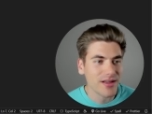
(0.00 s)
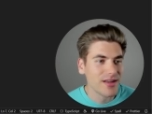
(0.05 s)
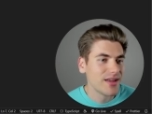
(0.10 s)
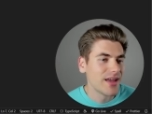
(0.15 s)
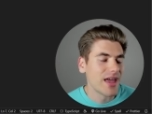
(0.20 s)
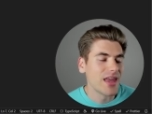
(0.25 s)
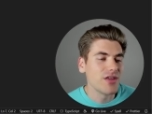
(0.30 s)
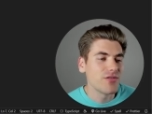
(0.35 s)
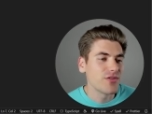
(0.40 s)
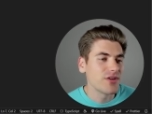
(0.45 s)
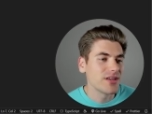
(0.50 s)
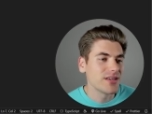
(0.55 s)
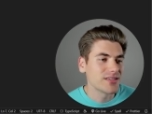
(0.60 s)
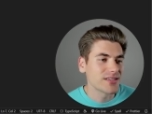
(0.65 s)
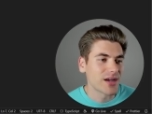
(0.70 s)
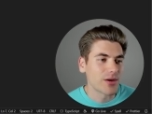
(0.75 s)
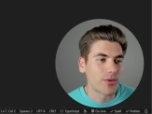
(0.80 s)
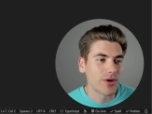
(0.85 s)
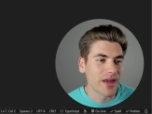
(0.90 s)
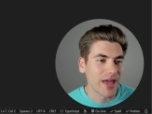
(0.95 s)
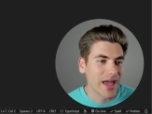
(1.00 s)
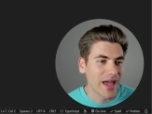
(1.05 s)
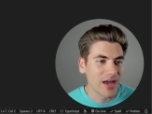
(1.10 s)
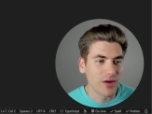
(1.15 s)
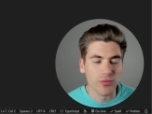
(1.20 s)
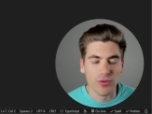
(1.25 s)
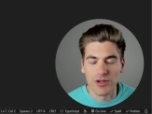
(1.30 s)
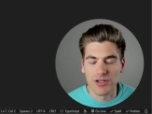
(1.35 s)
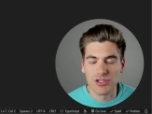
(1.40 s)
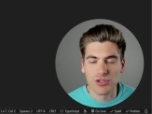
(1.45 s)
and if it is, I want to add
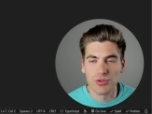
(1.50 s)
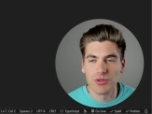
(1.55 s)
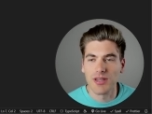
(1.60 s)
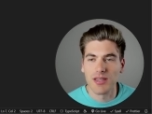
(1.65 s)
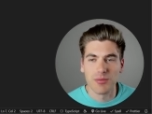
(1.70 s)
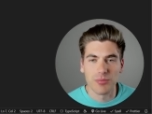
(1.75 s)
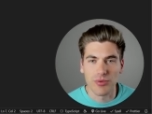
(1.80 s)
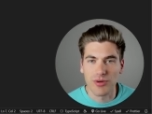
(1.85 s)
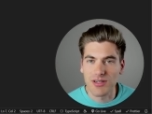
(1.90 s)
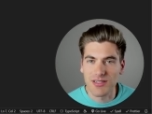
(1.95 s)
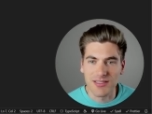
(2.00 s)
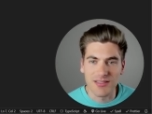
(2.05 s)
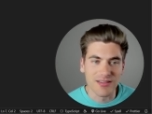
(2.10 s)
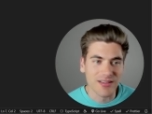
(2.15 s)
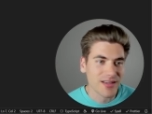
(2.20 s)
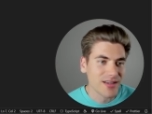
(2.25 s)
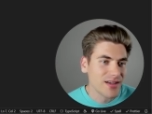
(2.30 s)
one to it and print it.